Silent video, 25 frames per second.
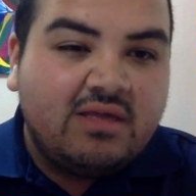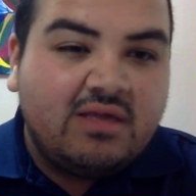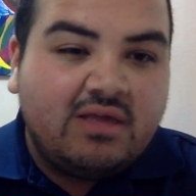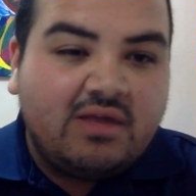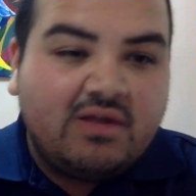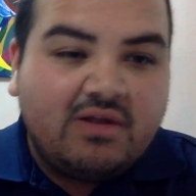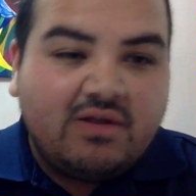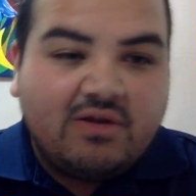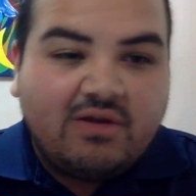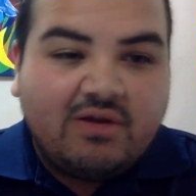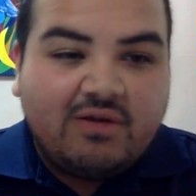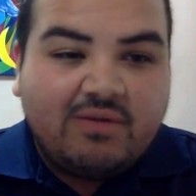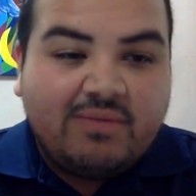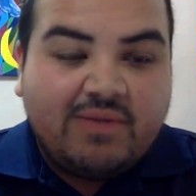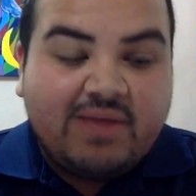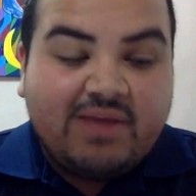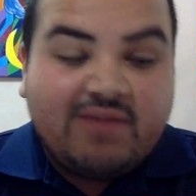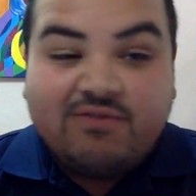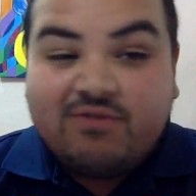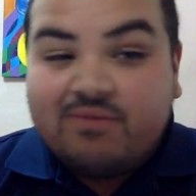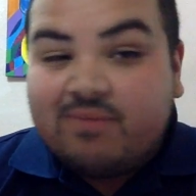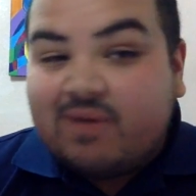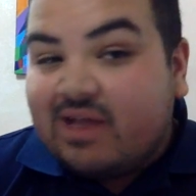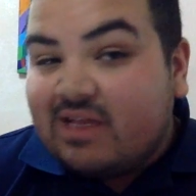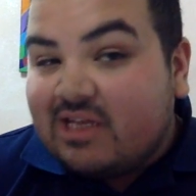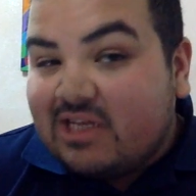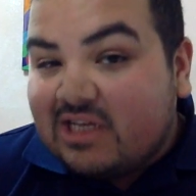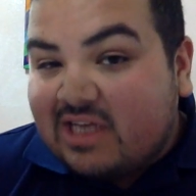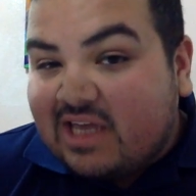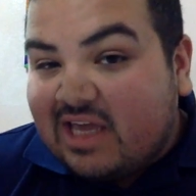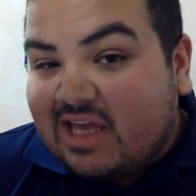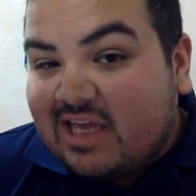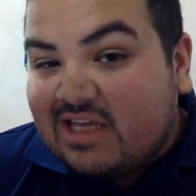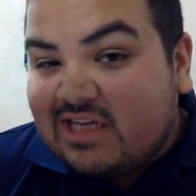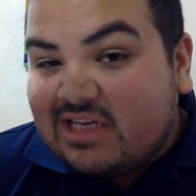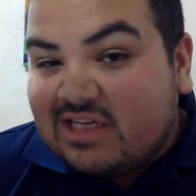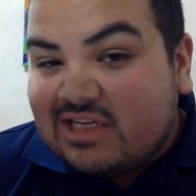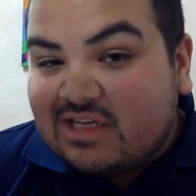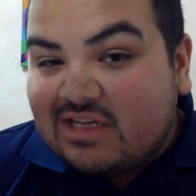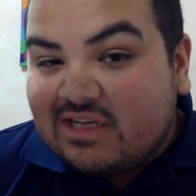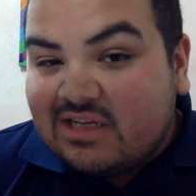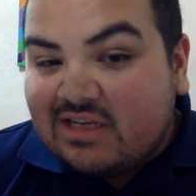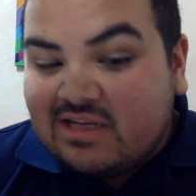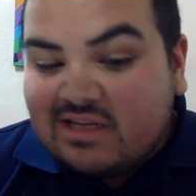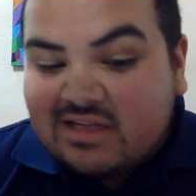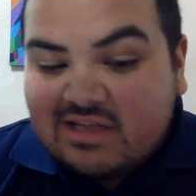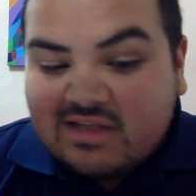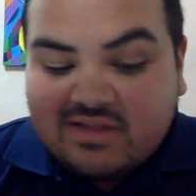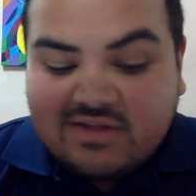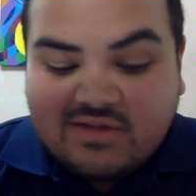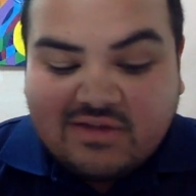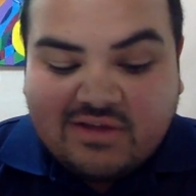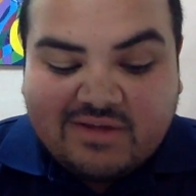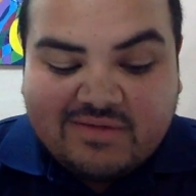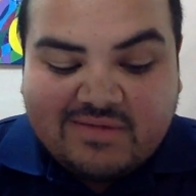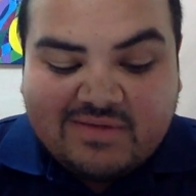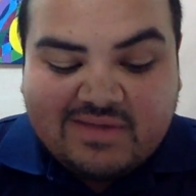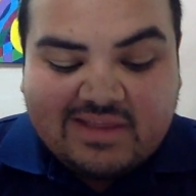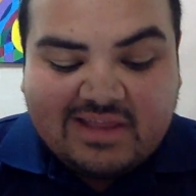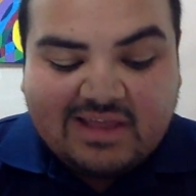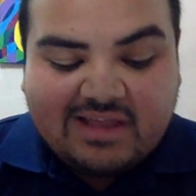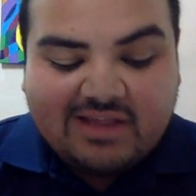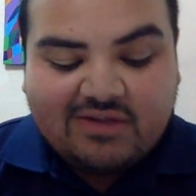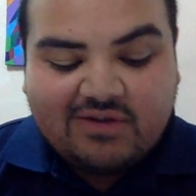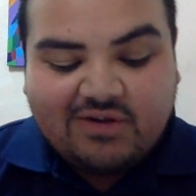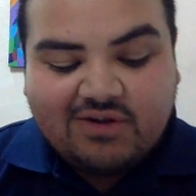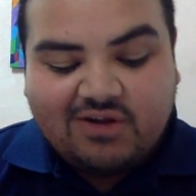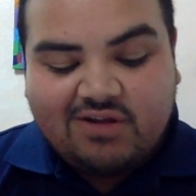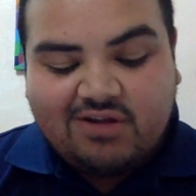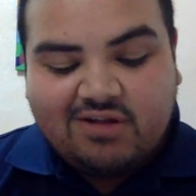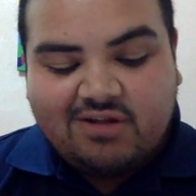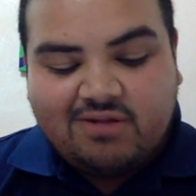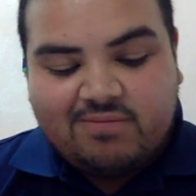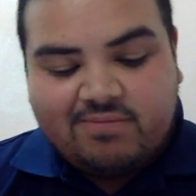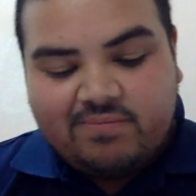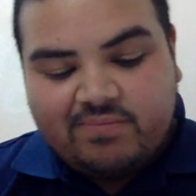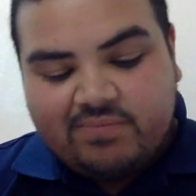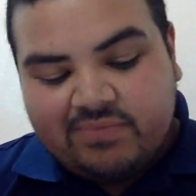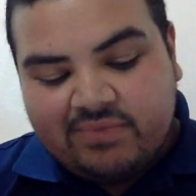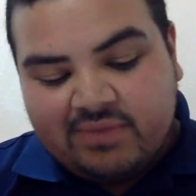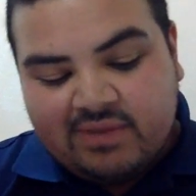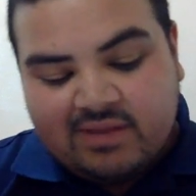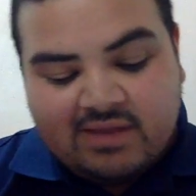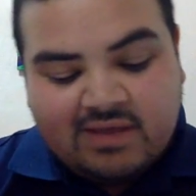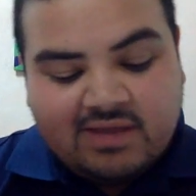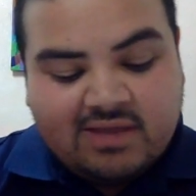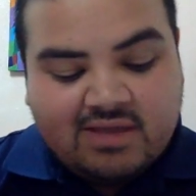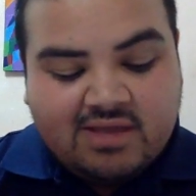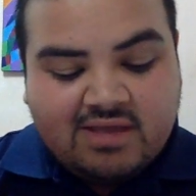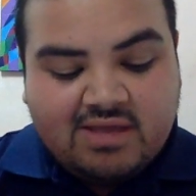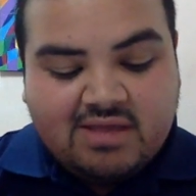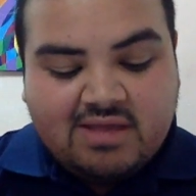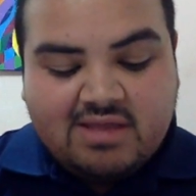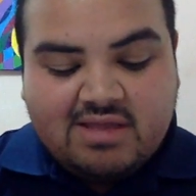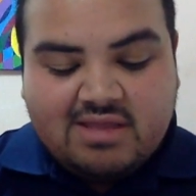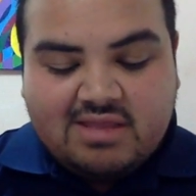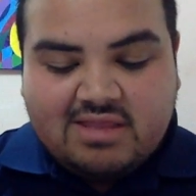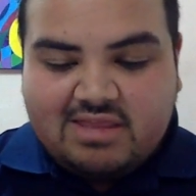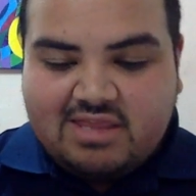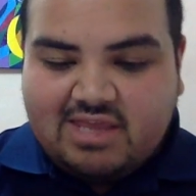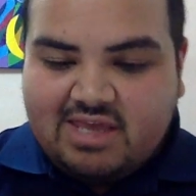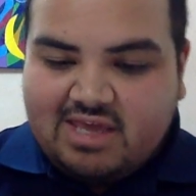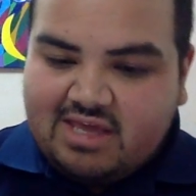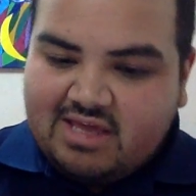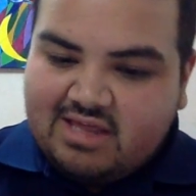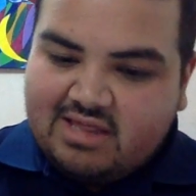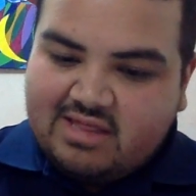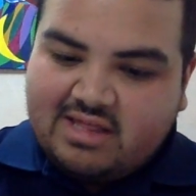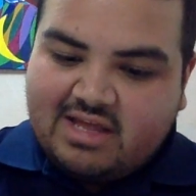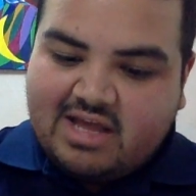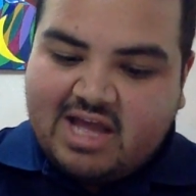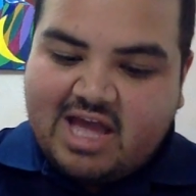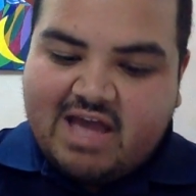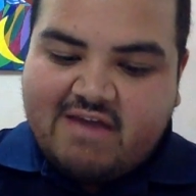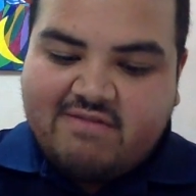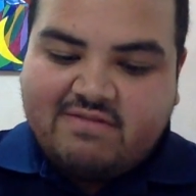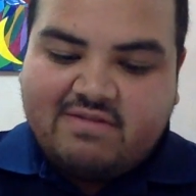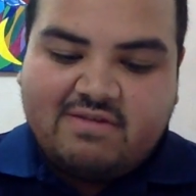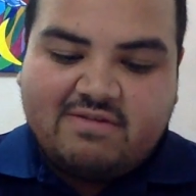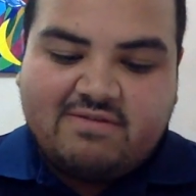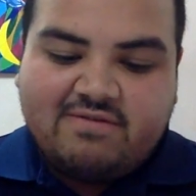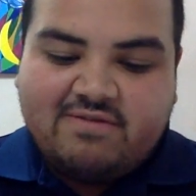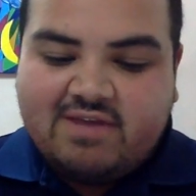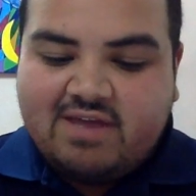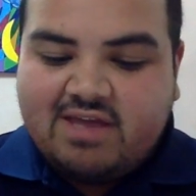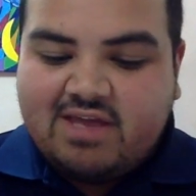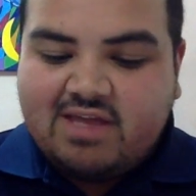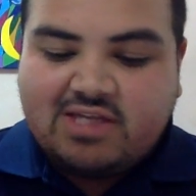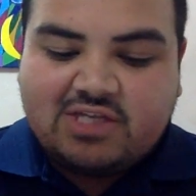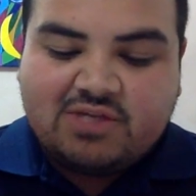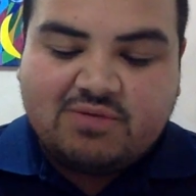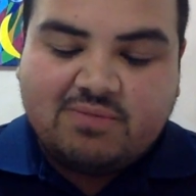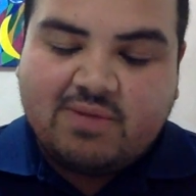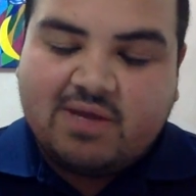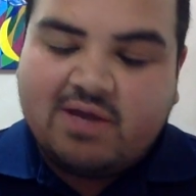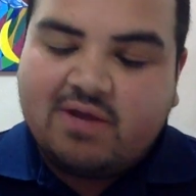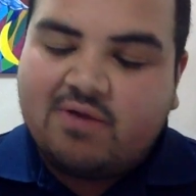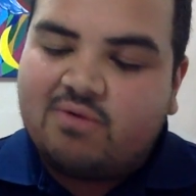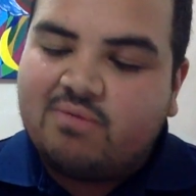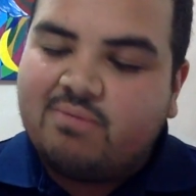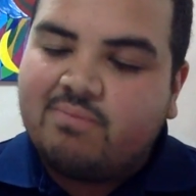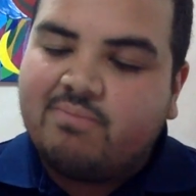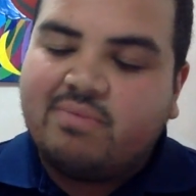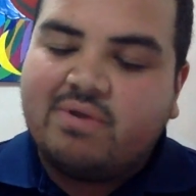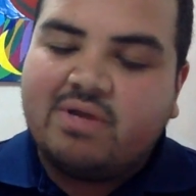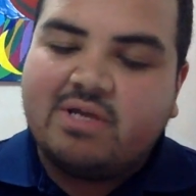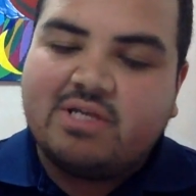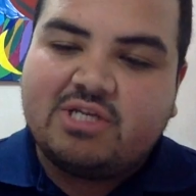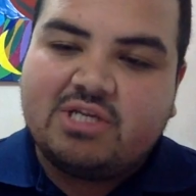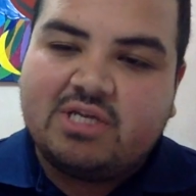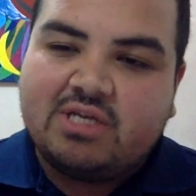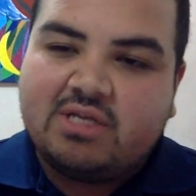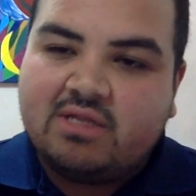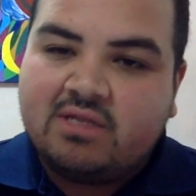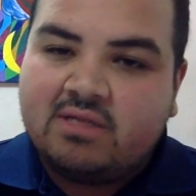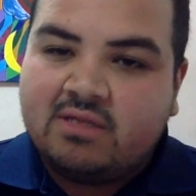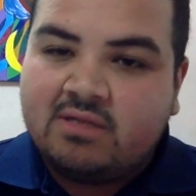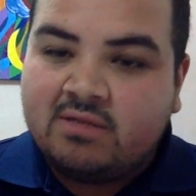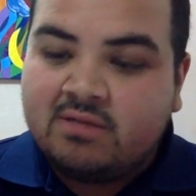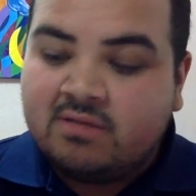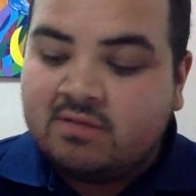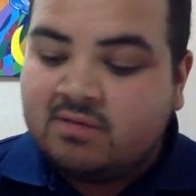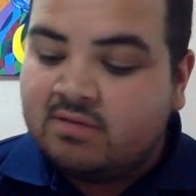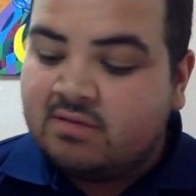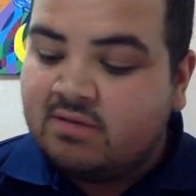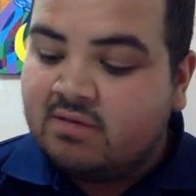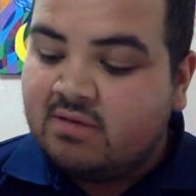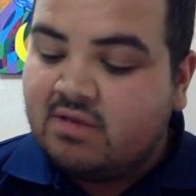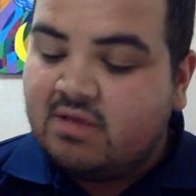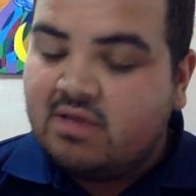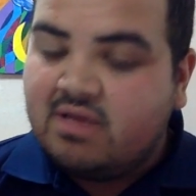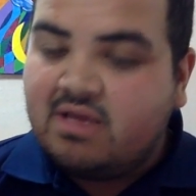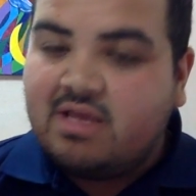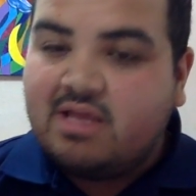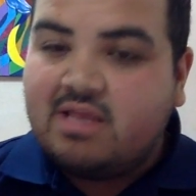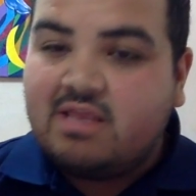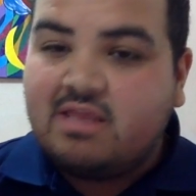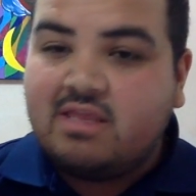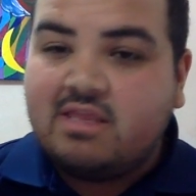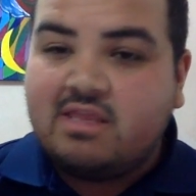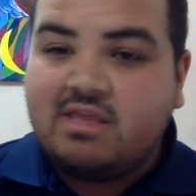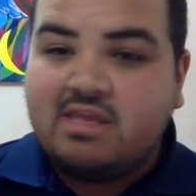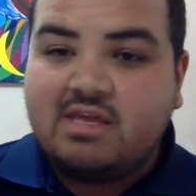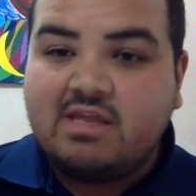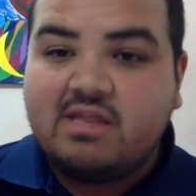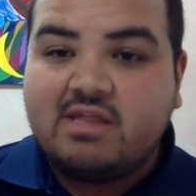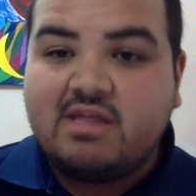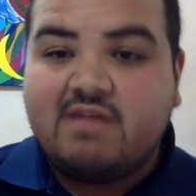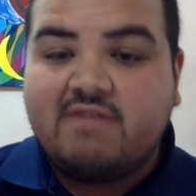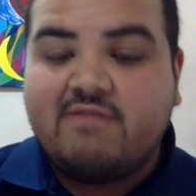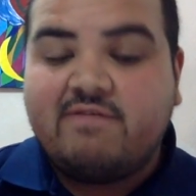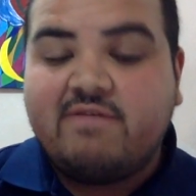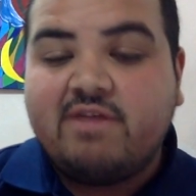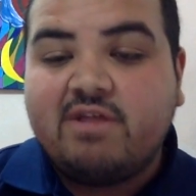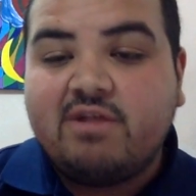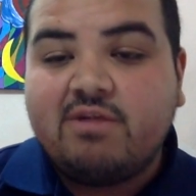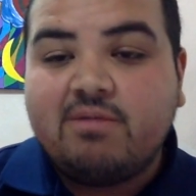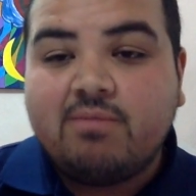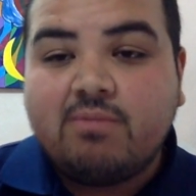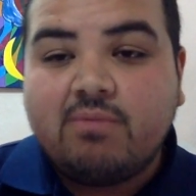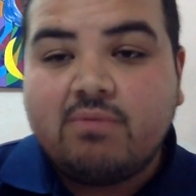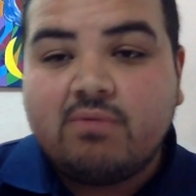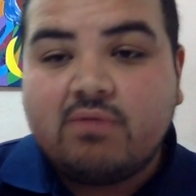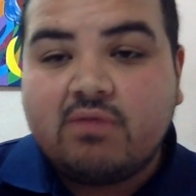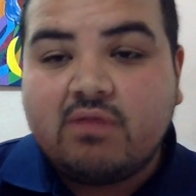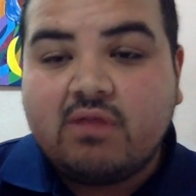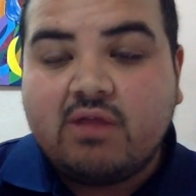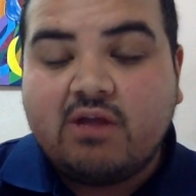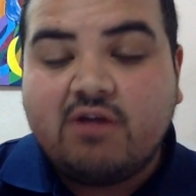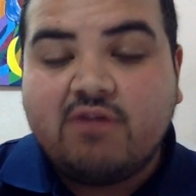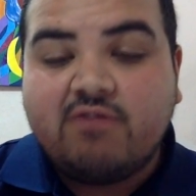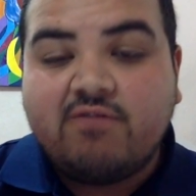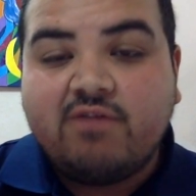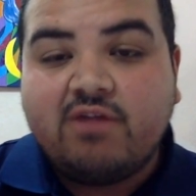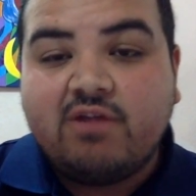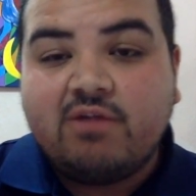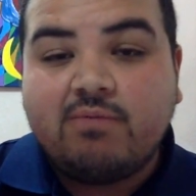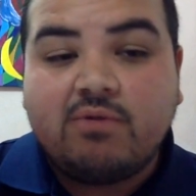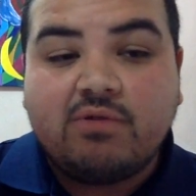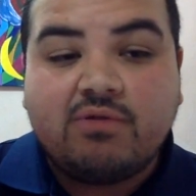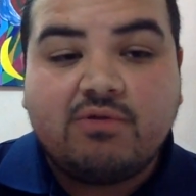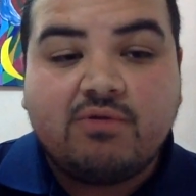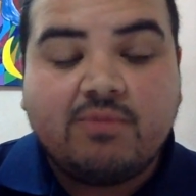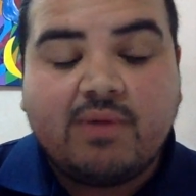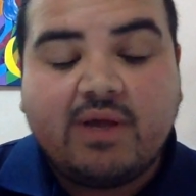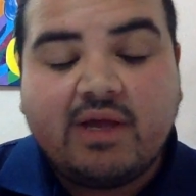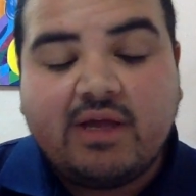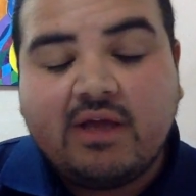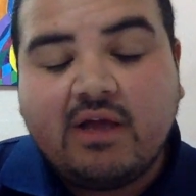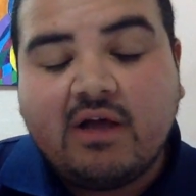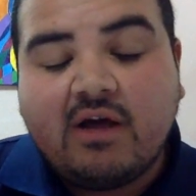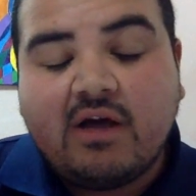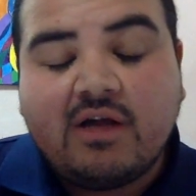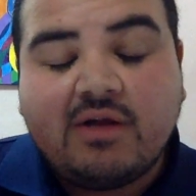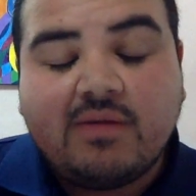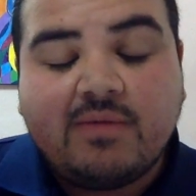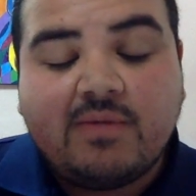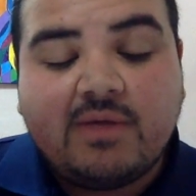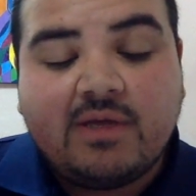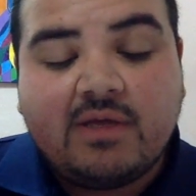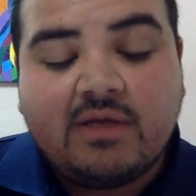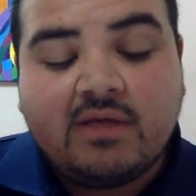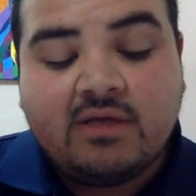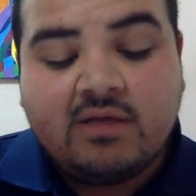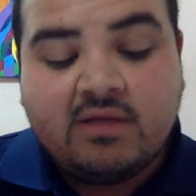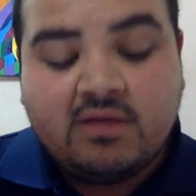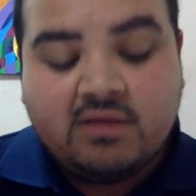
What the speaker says: I'm paying for my education. So, I mean, these are all things I have to fit into my own budget and things that are available through my economy.